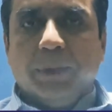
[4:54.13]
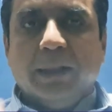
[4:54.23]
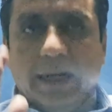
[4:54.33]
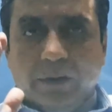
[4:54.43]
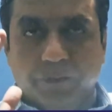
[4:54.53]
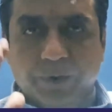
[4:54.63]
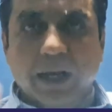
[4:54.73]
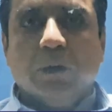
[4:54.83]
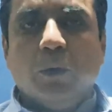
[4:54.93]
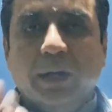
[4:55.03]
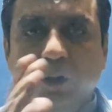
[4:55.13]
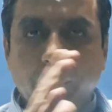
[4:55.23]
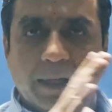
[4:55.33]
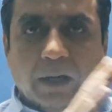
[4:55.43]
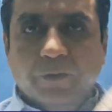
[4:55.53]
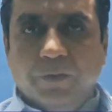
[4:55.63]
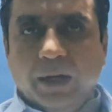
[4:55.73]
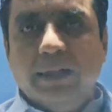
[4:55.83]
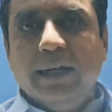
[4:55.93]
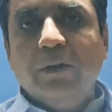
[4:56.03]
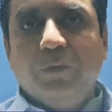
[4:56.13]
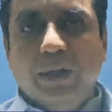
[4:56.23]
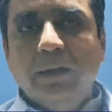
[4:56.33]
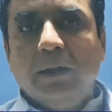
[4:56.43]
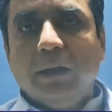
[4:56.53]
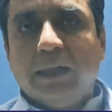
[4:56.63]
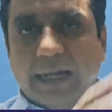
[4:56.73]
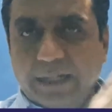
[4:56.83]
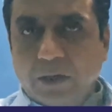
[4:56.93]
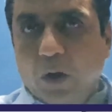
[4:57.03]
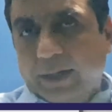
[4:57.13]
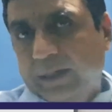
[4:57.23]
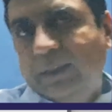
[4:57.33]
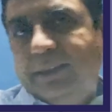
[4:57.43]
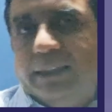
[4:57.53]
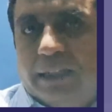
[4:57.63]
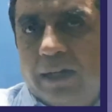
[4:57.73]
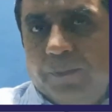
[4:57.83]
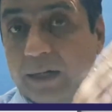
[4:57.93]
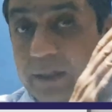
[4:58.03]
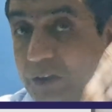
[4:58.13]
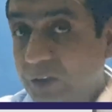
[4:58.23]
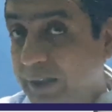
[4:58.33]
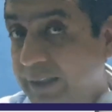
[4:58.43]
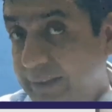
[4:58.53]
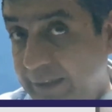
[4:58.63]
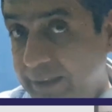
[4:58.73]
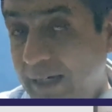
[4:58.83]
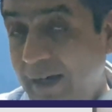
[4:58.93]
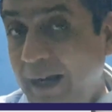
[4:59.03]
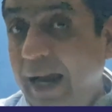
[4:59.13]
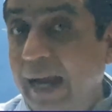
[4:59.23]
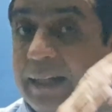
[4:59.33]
that we are going to be confronted with categorical data, discrete data, and